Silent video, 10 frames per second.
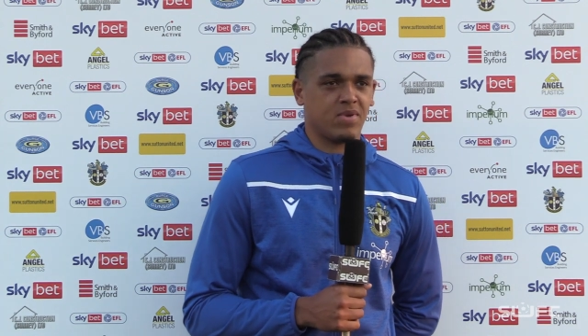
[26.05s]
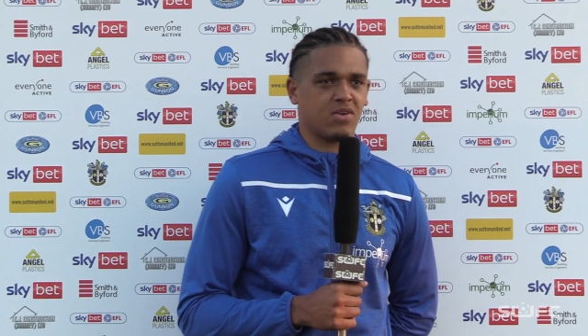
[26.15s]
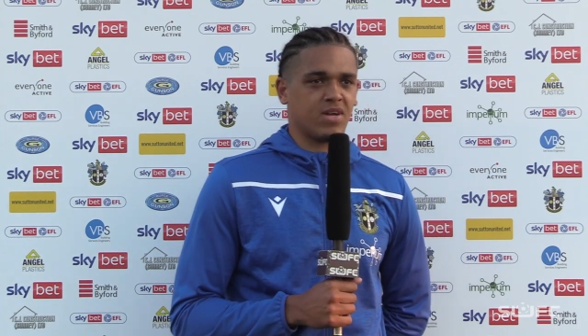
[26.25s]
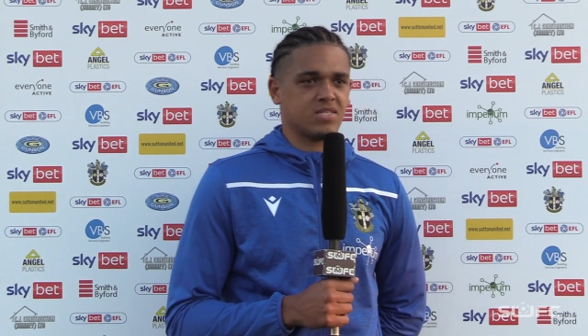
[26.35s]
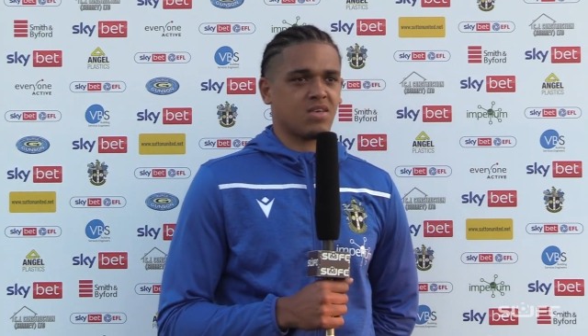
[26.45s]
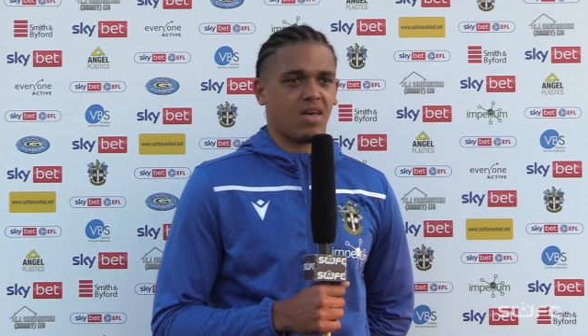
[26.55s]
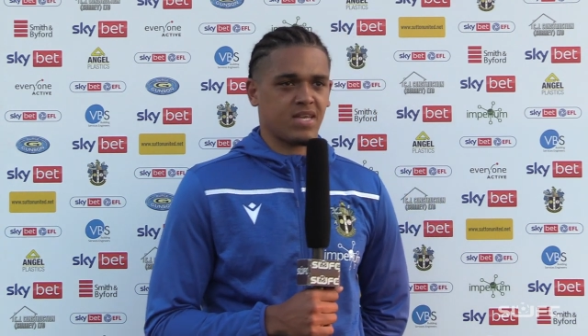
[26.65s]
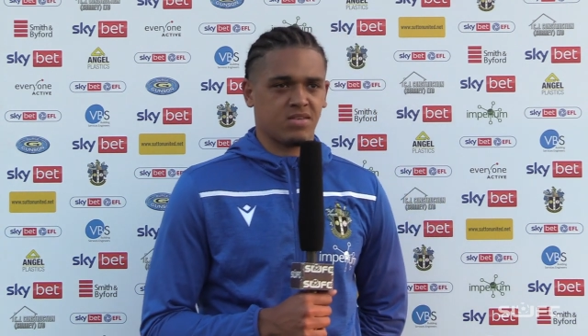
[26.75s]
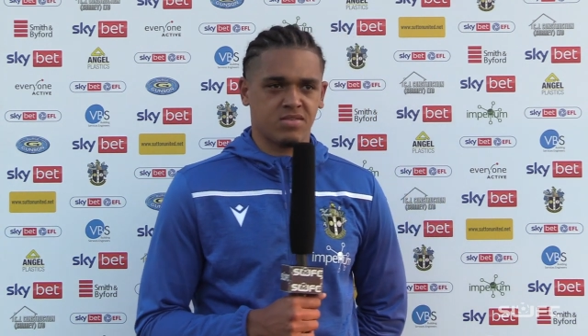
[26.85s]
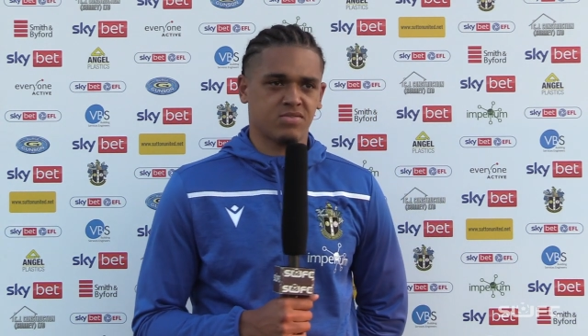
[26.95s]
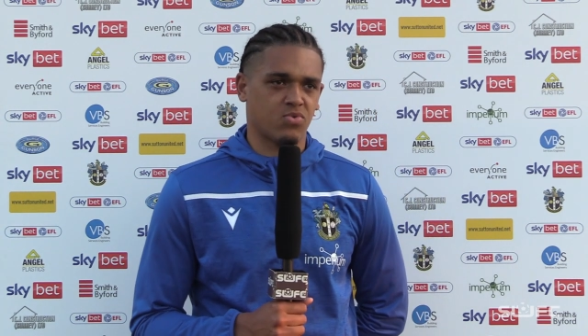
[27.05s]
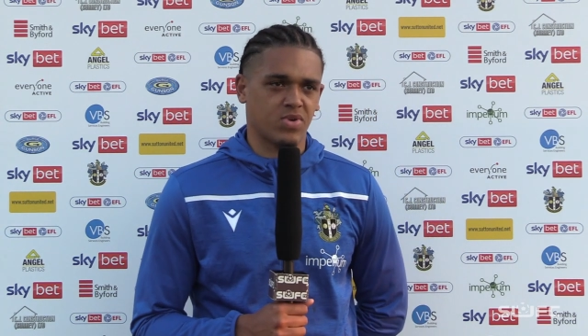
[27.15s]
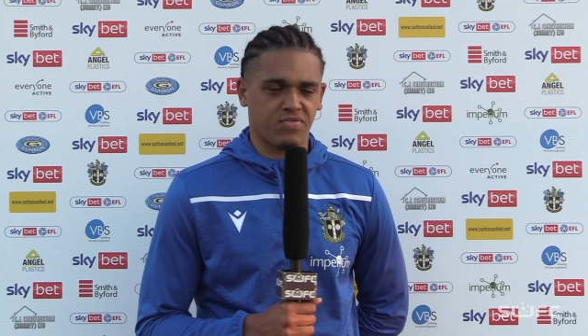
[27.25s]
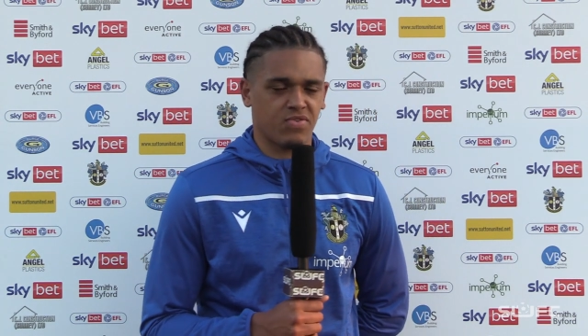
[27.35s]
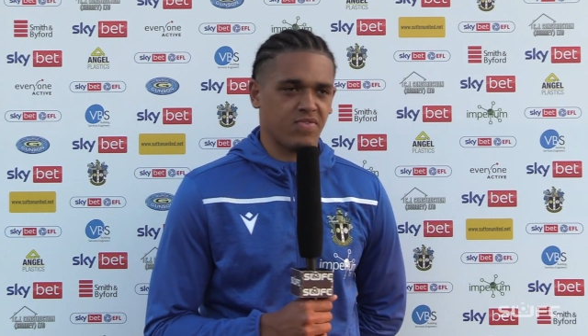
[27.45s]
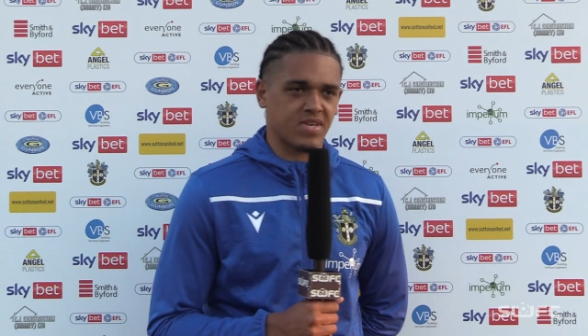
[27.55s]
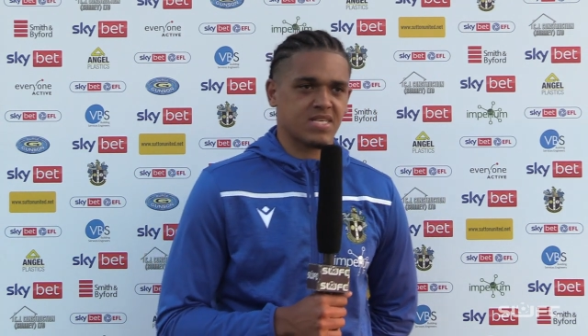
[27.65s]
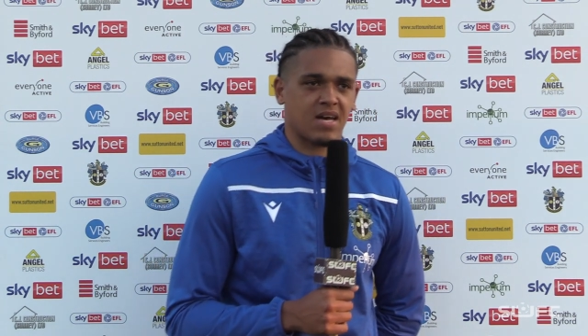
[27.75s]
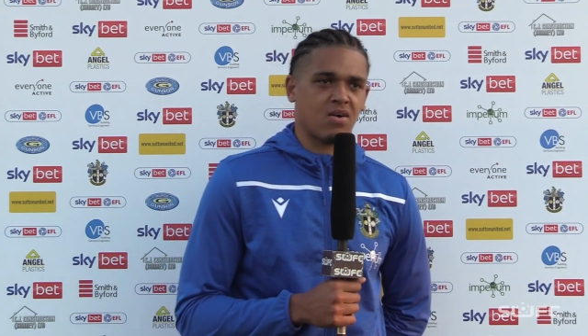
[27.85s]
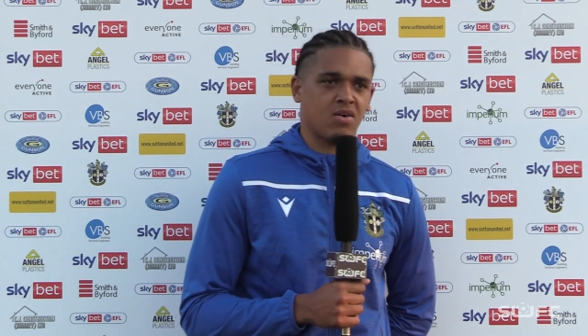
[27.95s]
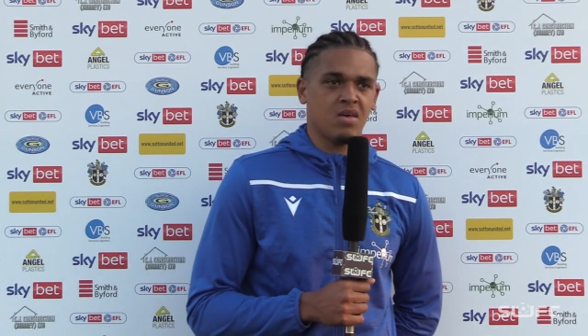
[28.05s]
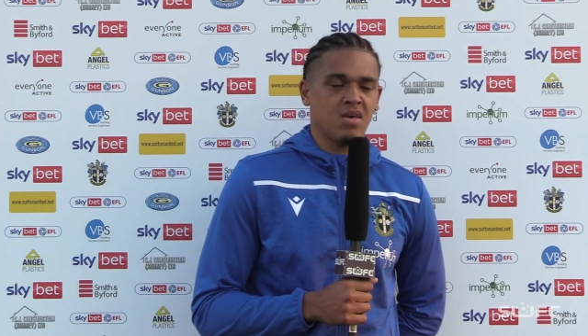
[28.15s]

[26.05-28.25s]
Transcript: We got inside, sorted a few things out,